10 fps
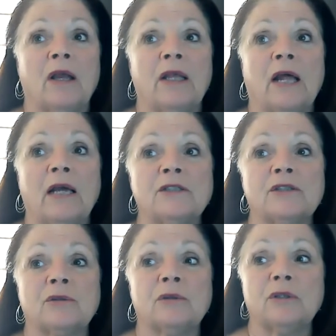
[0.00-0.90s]
in high
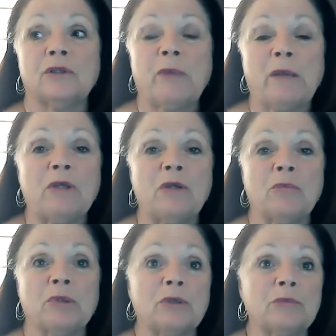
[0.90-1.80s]
school, maybe you
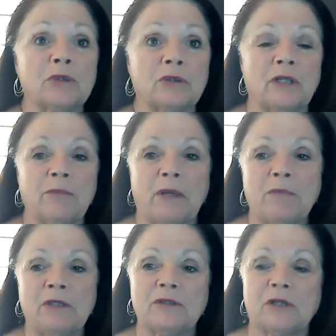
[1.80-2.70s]
bloomed early,
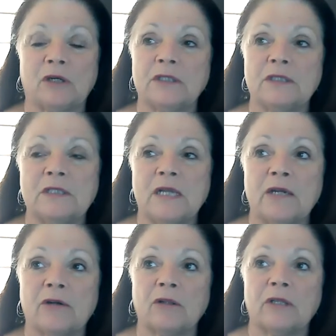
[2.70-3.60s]
maybe you started to
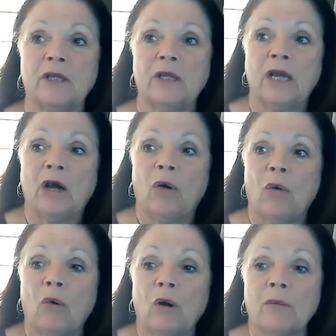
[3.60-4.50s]
date early,
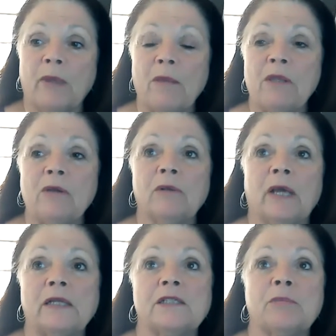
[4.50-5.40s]
or maybe you
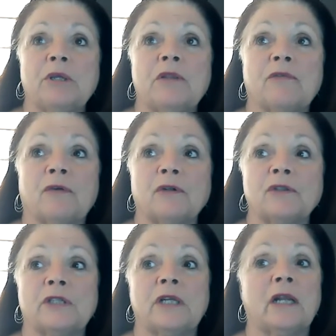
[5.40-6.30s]
like to be the
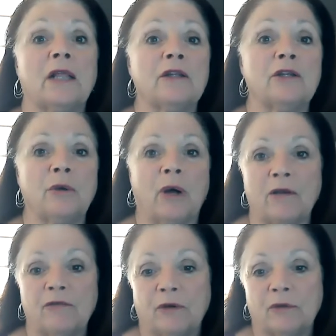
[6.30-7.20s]
first in on the new
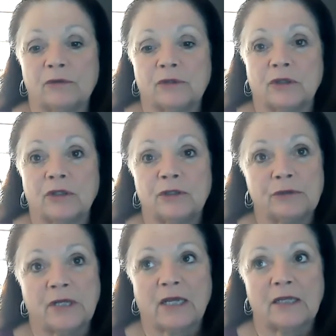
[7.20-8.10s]
iPhones or the
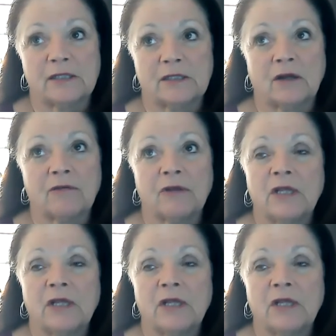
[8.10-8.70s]
new techie stuff.